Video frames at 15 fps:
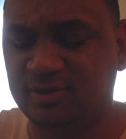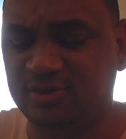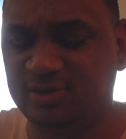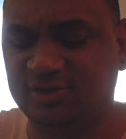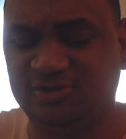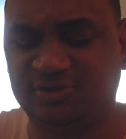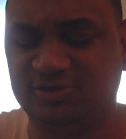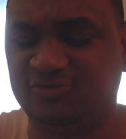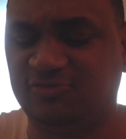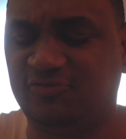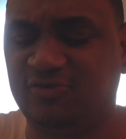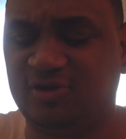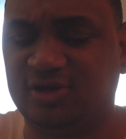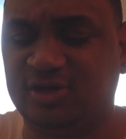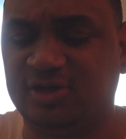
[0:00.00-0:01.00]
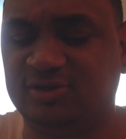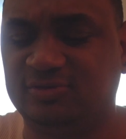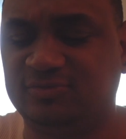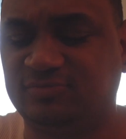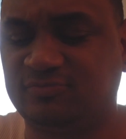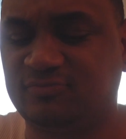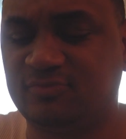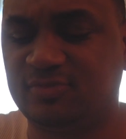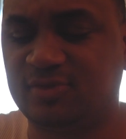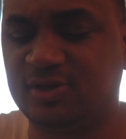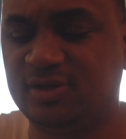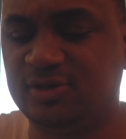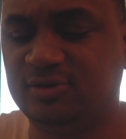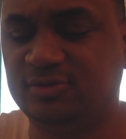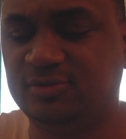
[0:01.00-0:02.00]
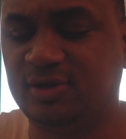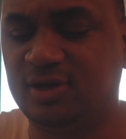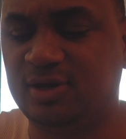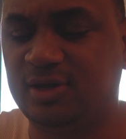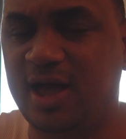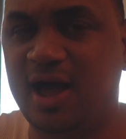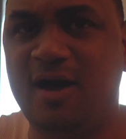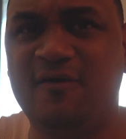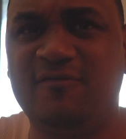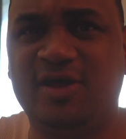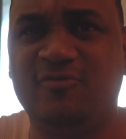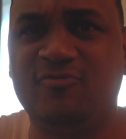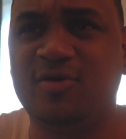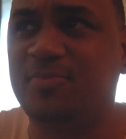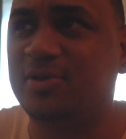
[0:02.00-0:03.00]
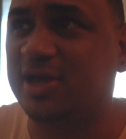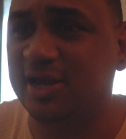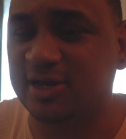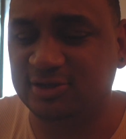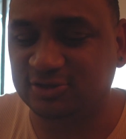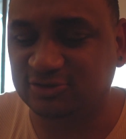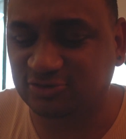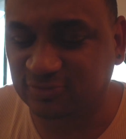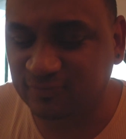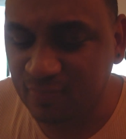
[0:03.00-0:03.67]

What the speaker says: This is fucking. How have they replicated this?